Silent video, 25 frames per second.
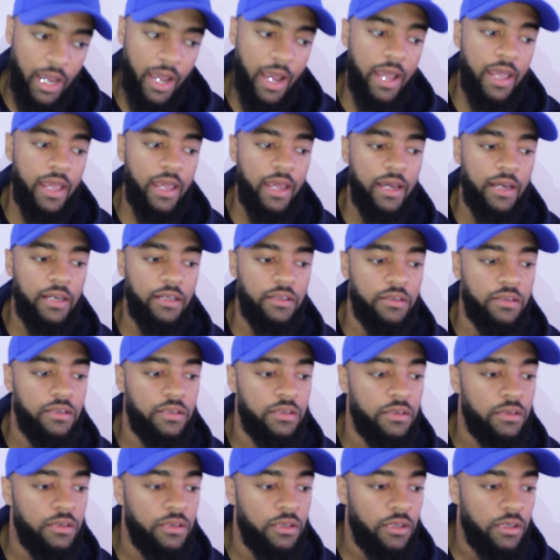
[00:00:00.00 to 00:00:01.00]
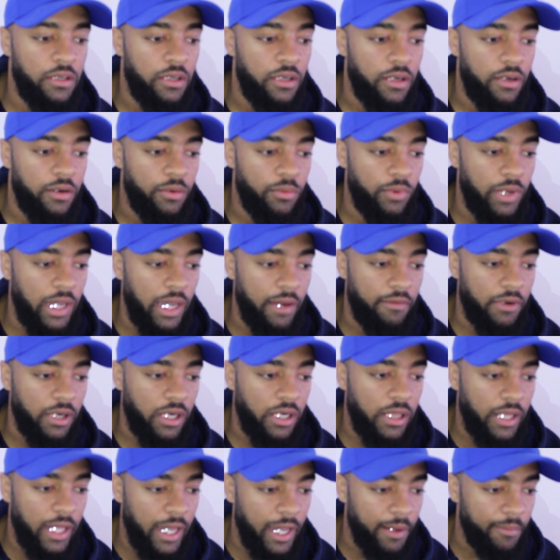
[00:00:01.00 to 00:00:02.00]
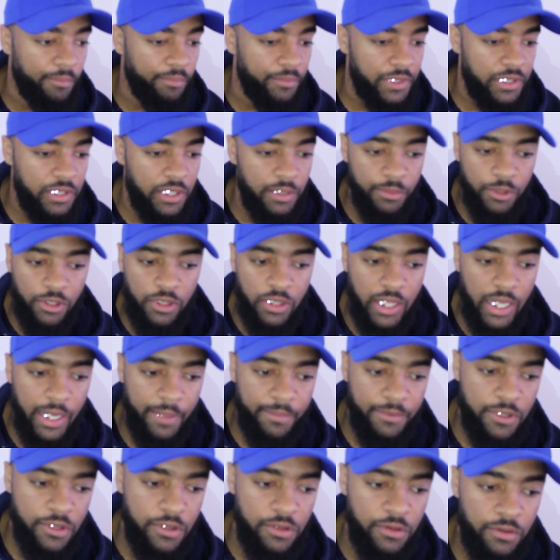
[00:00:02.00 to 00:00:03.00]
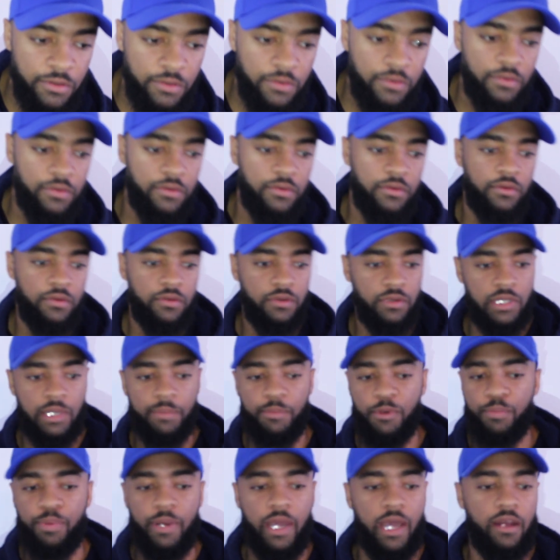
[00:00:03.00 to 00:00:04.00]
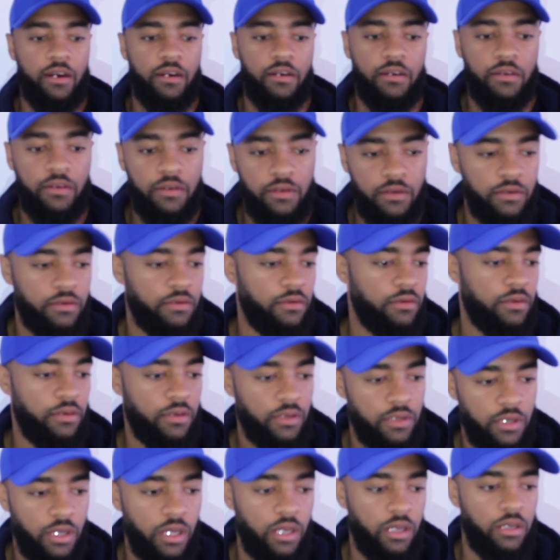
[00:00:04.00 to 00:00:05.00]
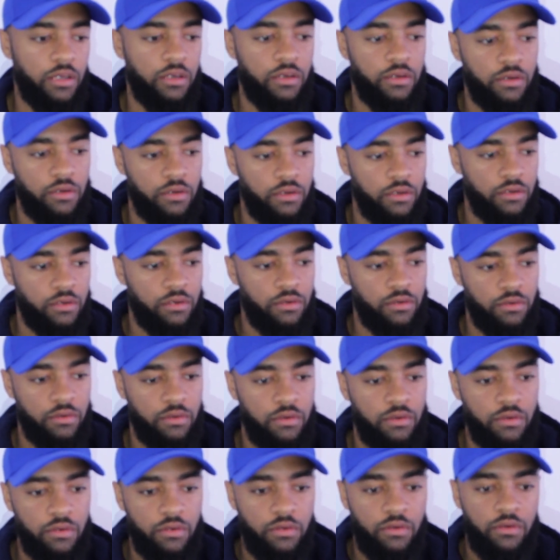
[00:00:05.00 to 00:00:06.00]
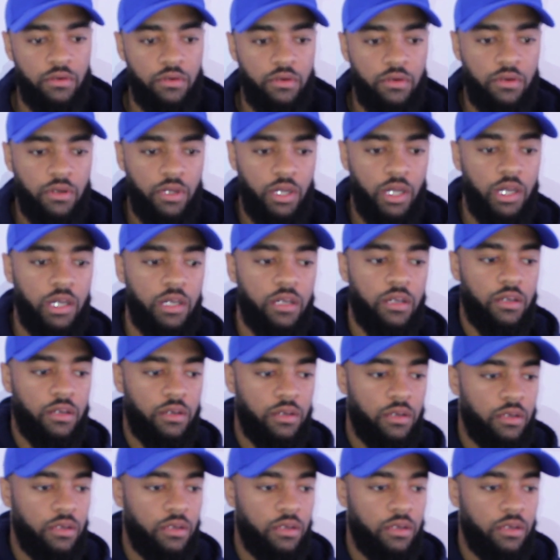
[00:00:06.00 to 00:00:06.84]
hi-hats, we have a clap. Simple clap too. Simple pattern. Hey. Hey.